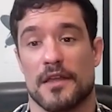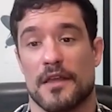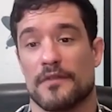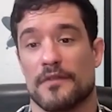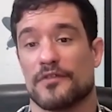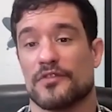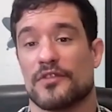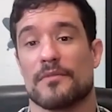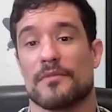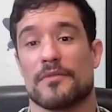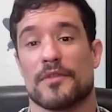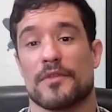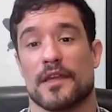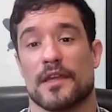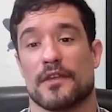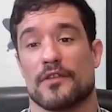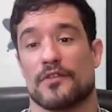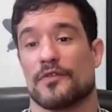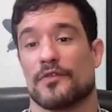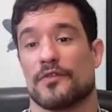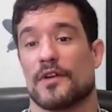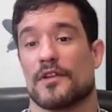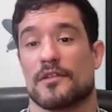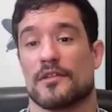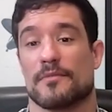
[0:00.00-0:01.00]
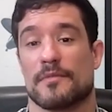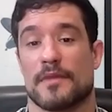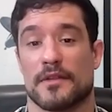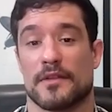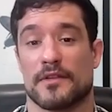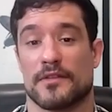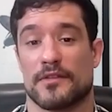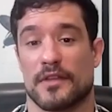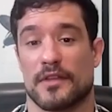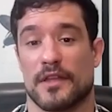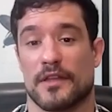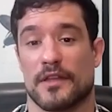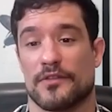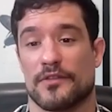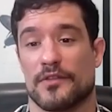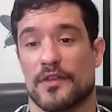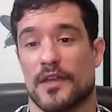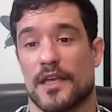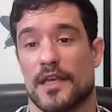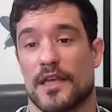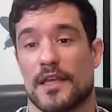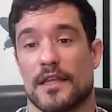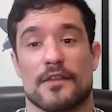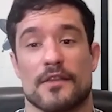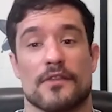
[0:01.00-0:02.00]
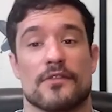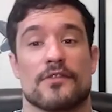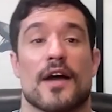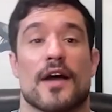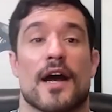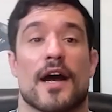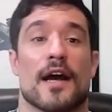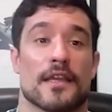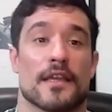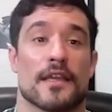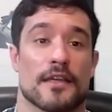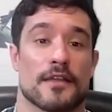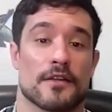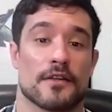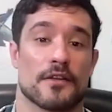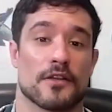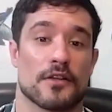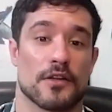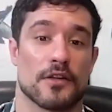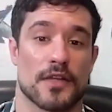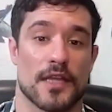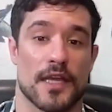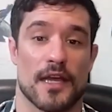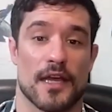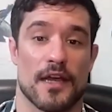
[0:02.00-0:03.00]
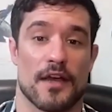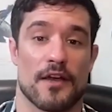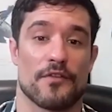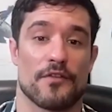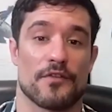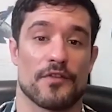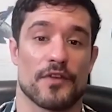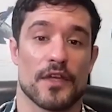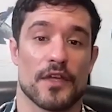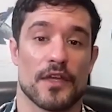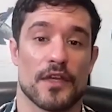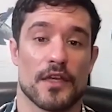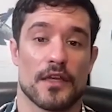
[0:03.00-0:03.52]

If something as fundamental as, say, diet could have,